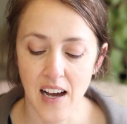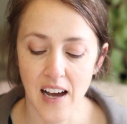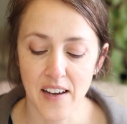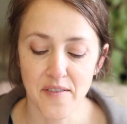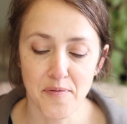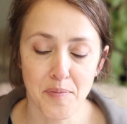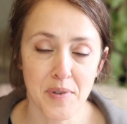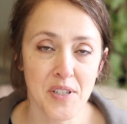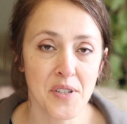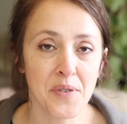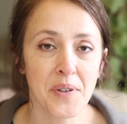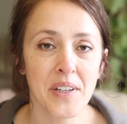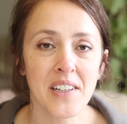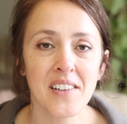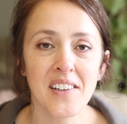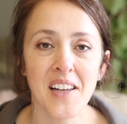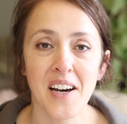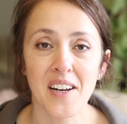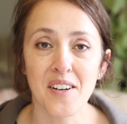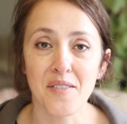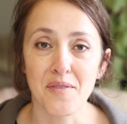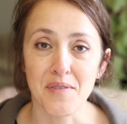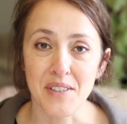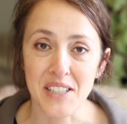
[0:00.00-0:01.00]
I've been doing a
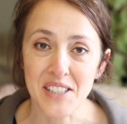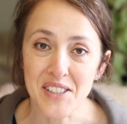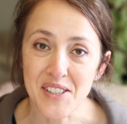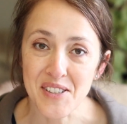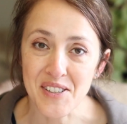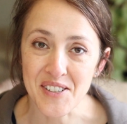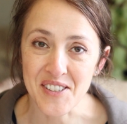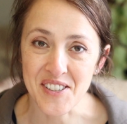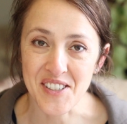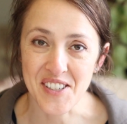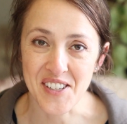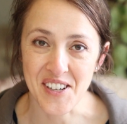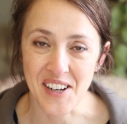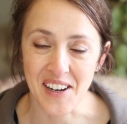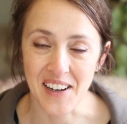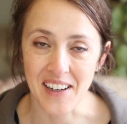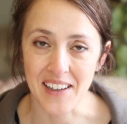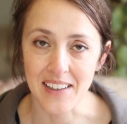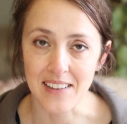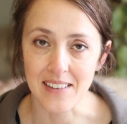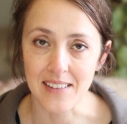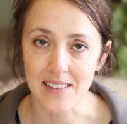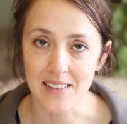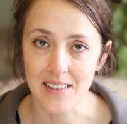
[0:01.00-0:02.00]
lot of research
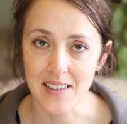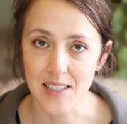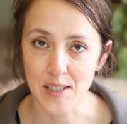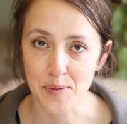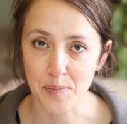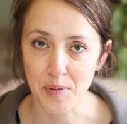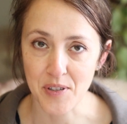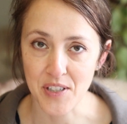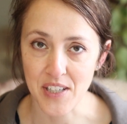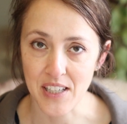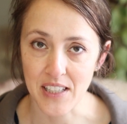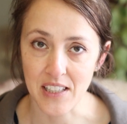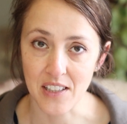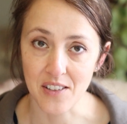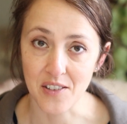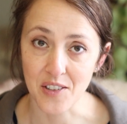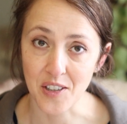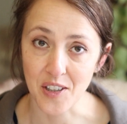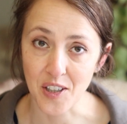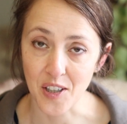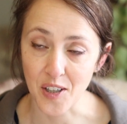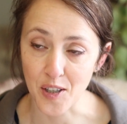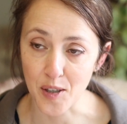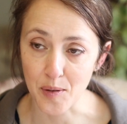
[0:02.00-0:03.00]
on this
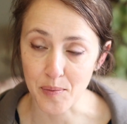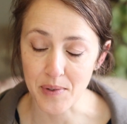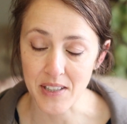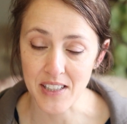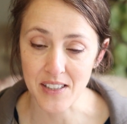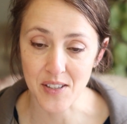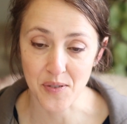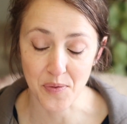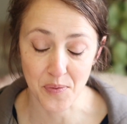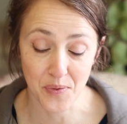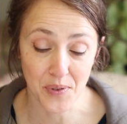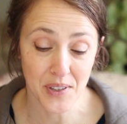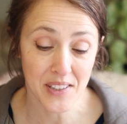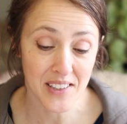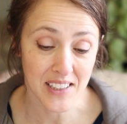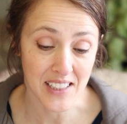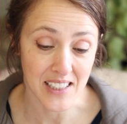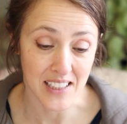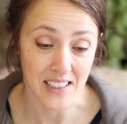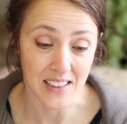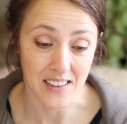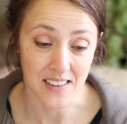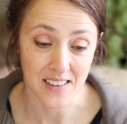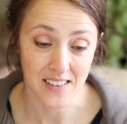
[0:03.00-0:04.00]
particular herb. It's
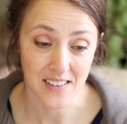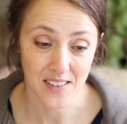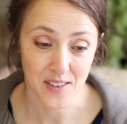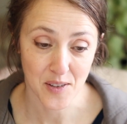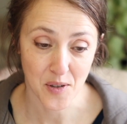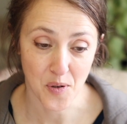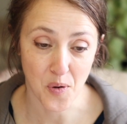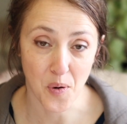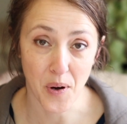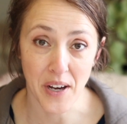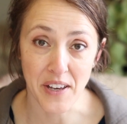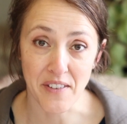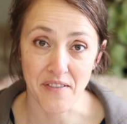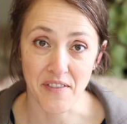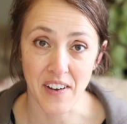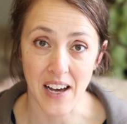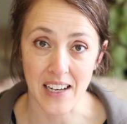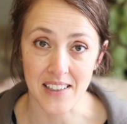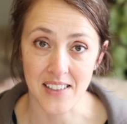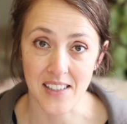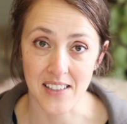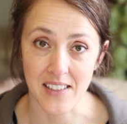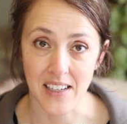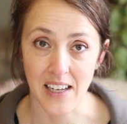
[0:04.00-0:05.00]
really quite
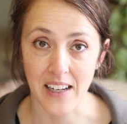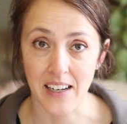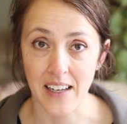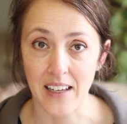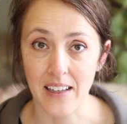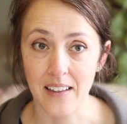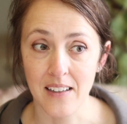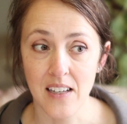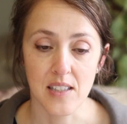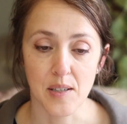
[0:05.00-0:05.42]
fascinating.